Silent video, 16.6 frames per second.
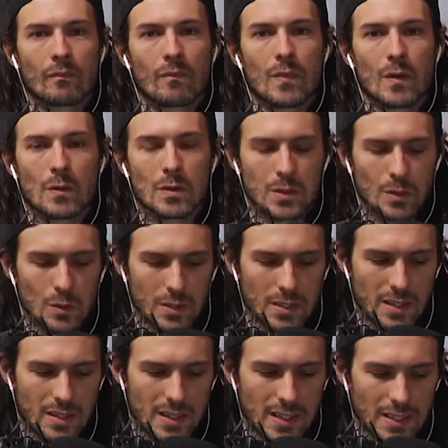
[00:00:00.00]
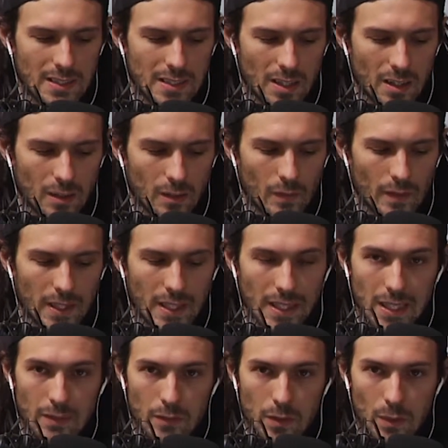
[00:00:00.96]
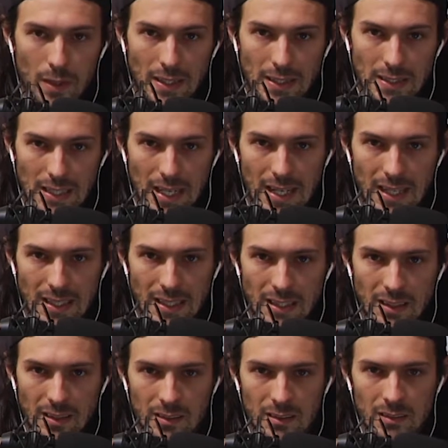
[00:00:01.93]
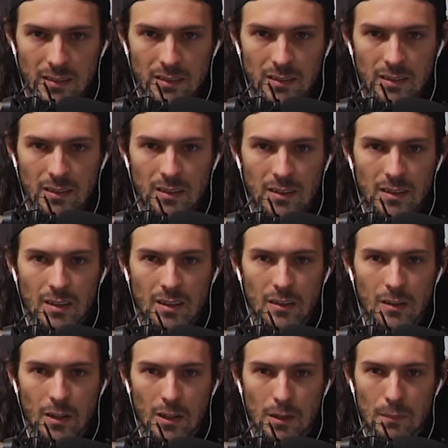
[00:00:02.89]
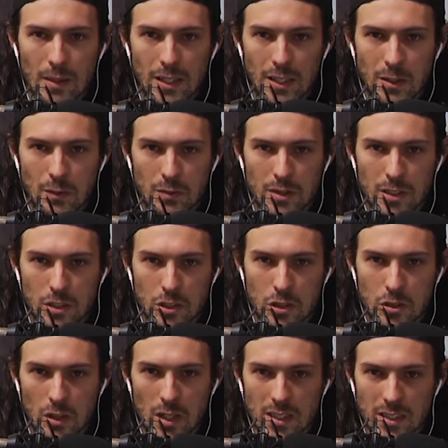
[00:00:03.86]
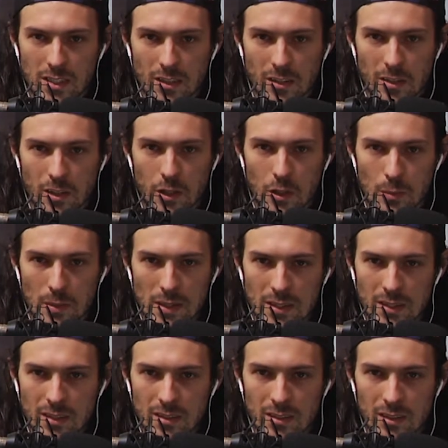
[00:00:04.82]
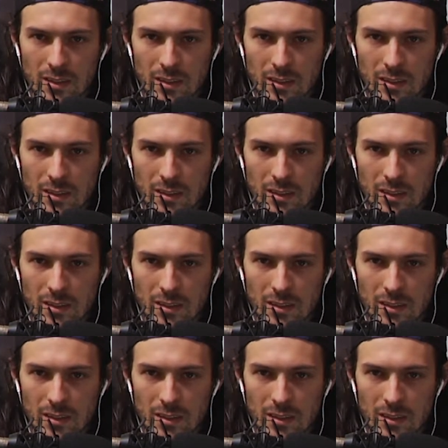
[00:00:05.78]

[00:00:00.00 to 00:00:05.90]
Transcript: Those sorts of things are only going to give you anxiety. They're going to make you distrust other humans.